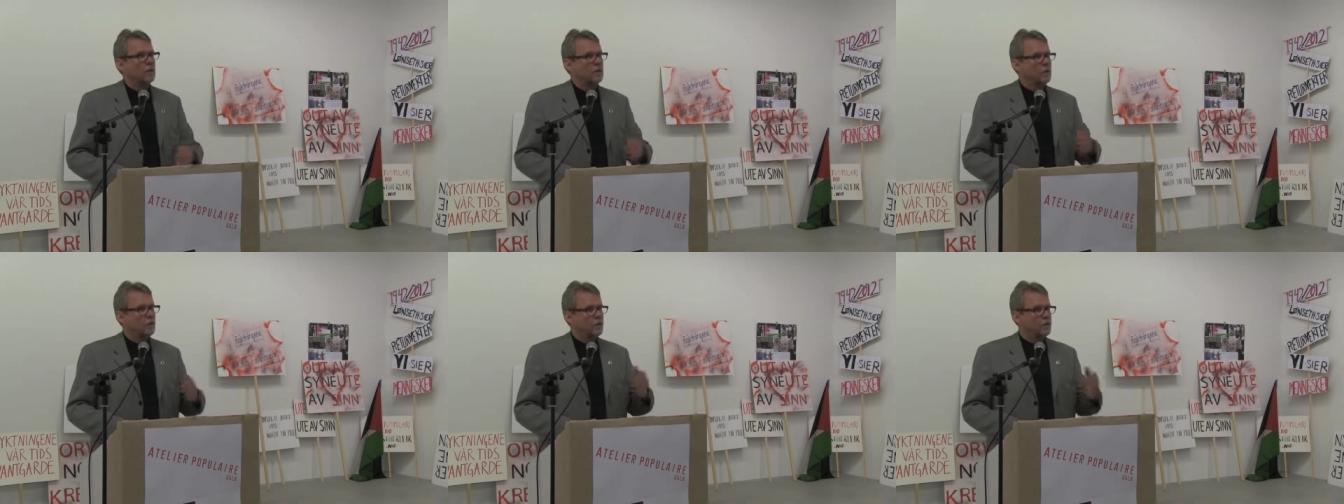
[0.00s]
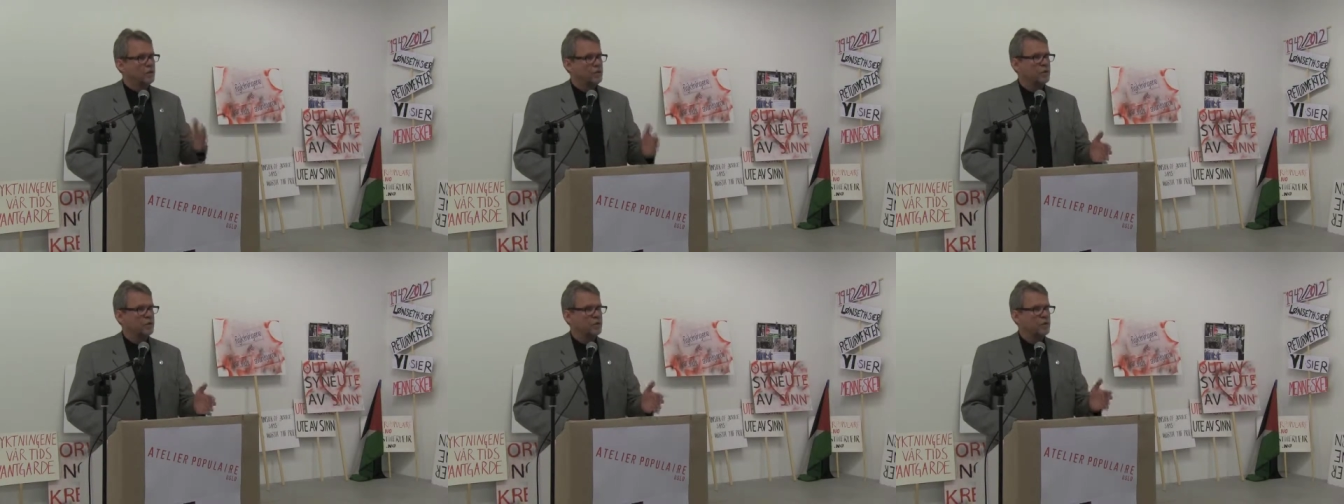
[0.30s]

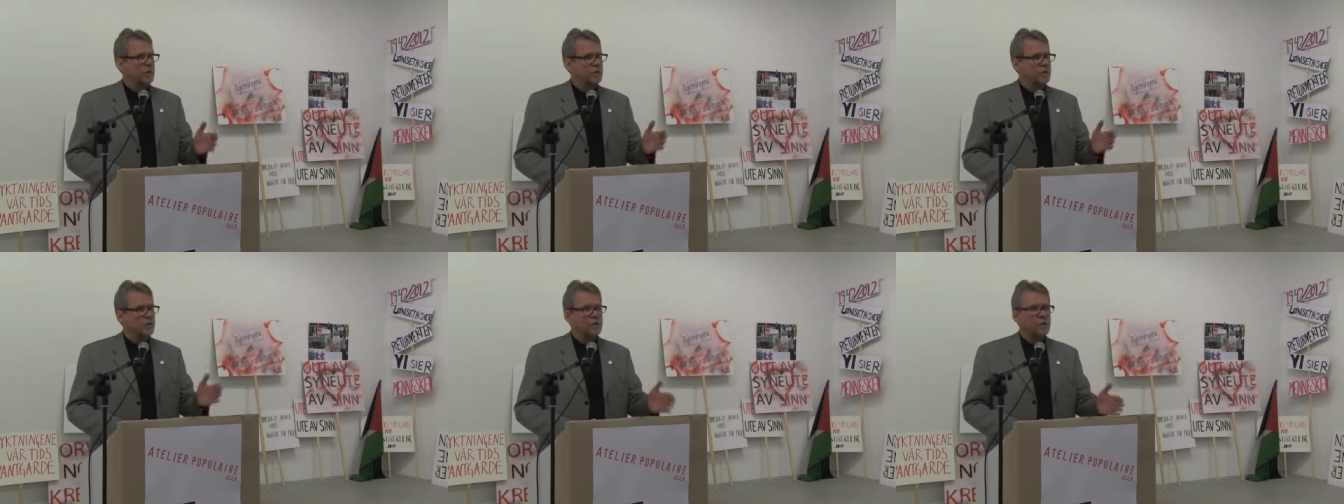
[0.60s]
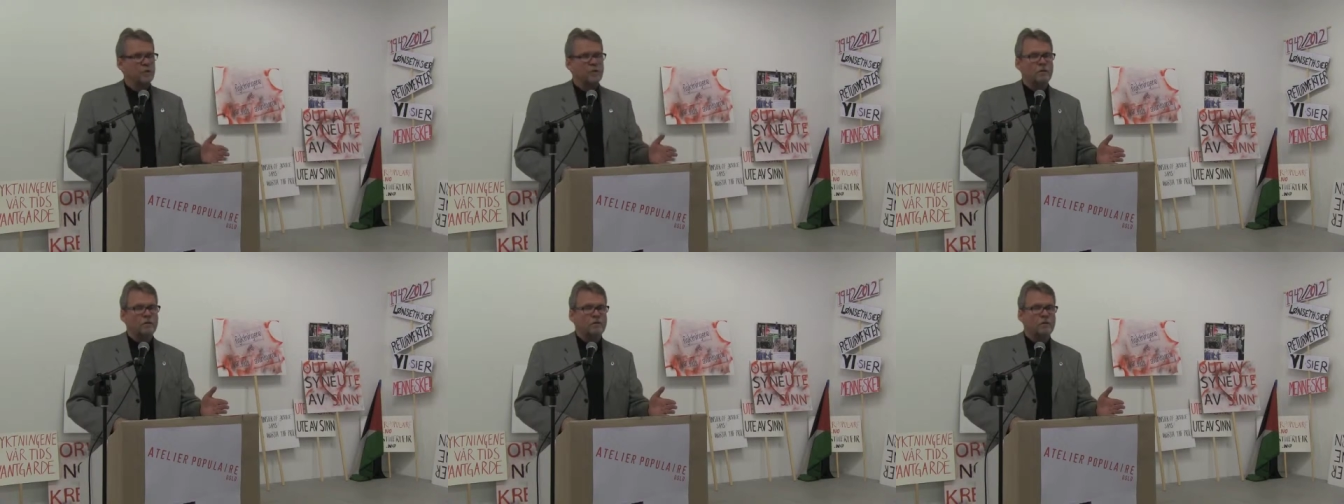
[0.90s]
comes to a
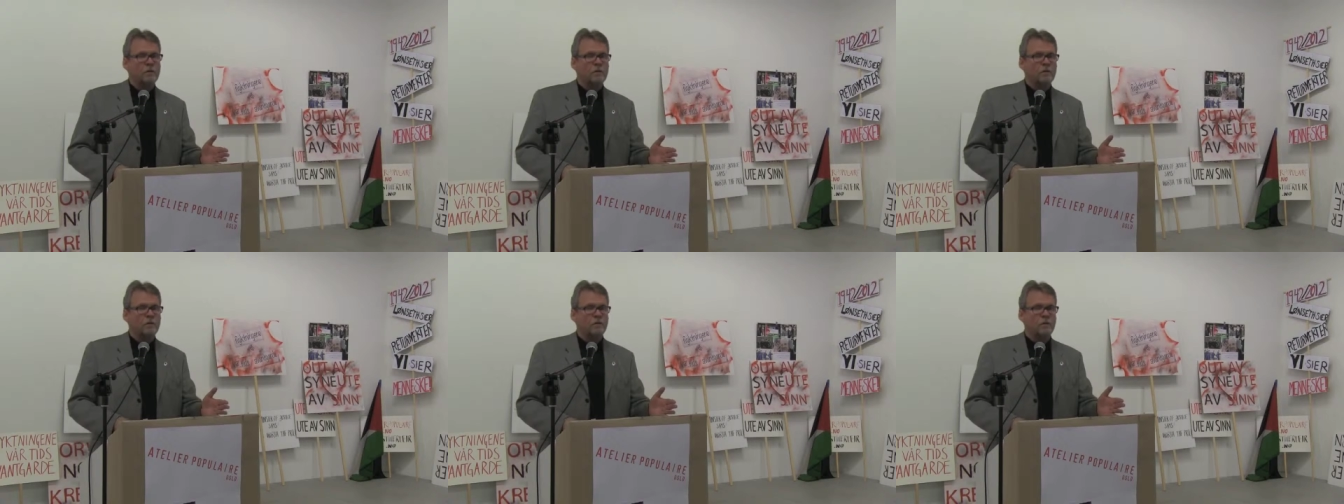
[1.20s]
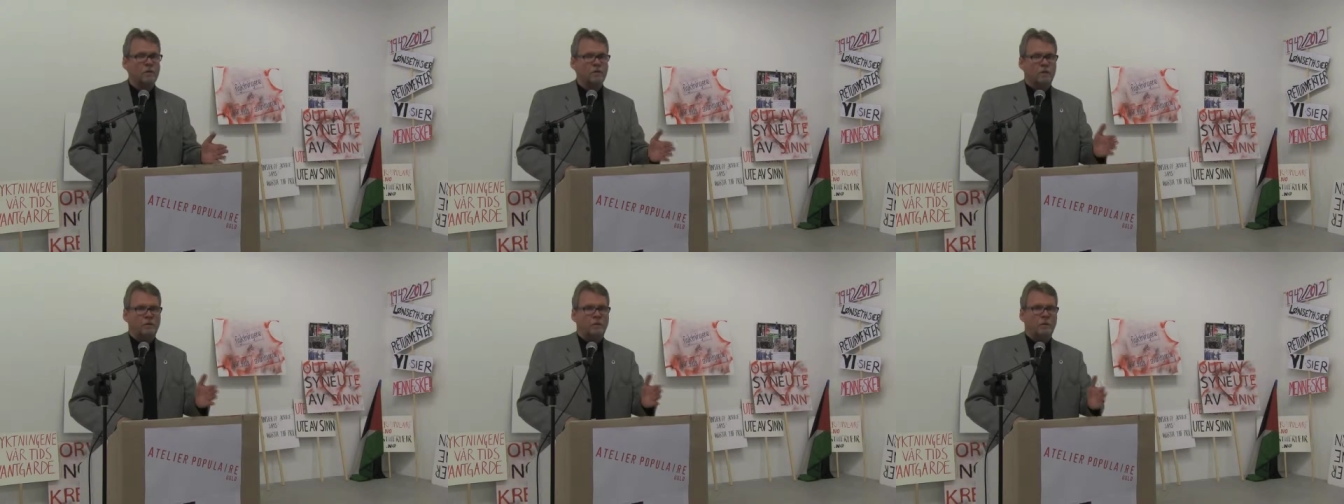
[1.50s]
country
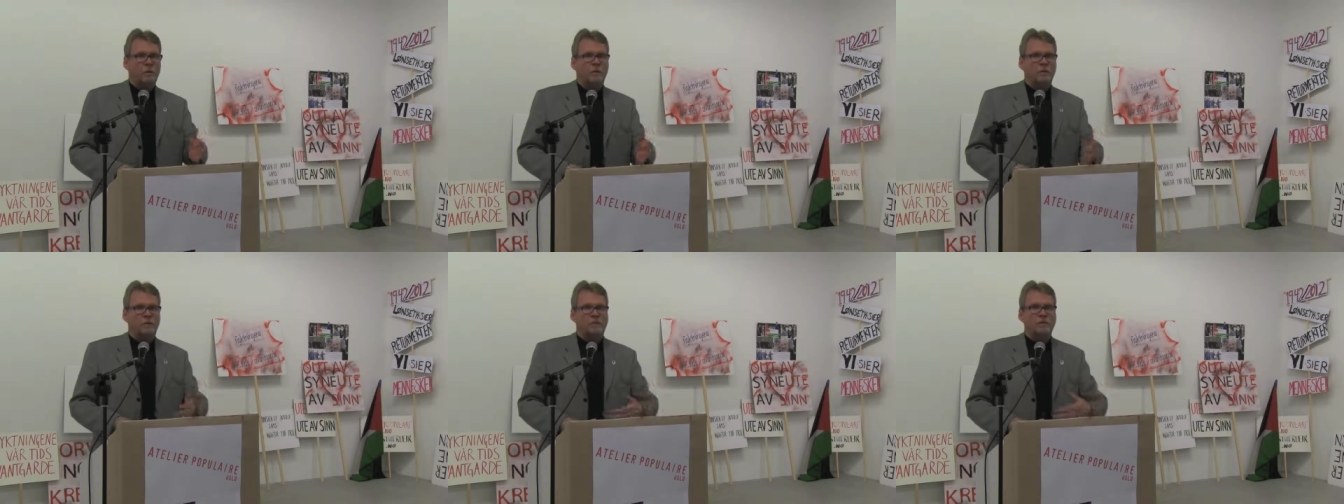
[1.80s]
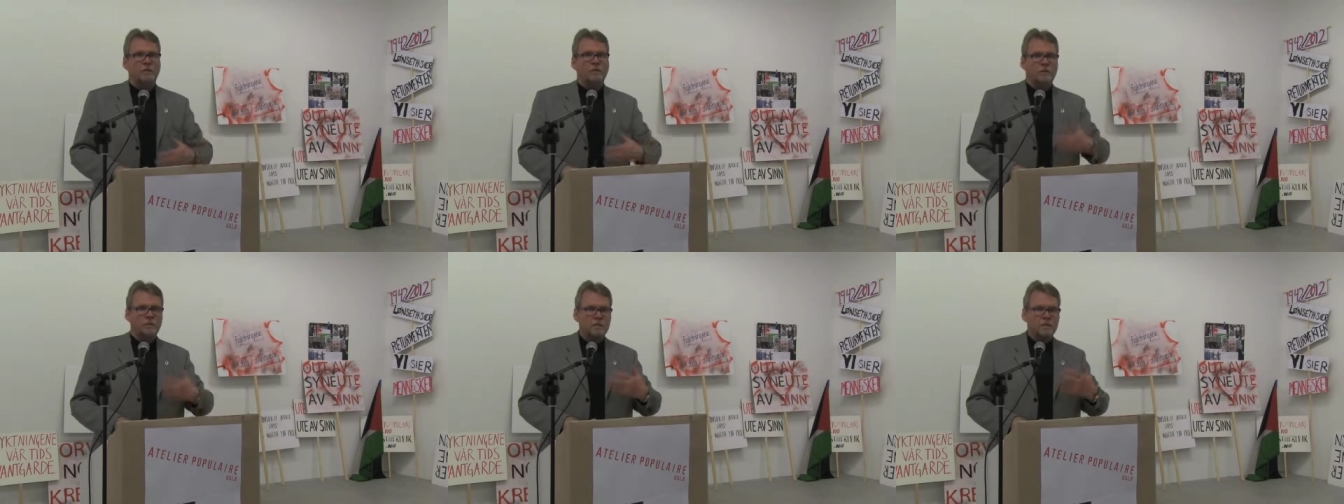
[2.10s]
or
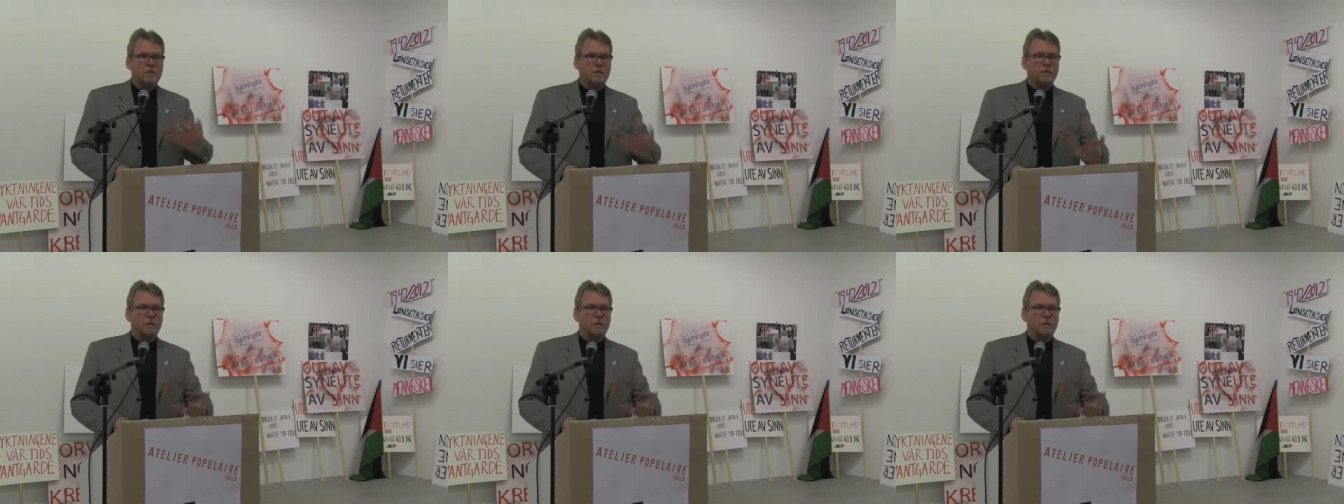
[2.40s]
is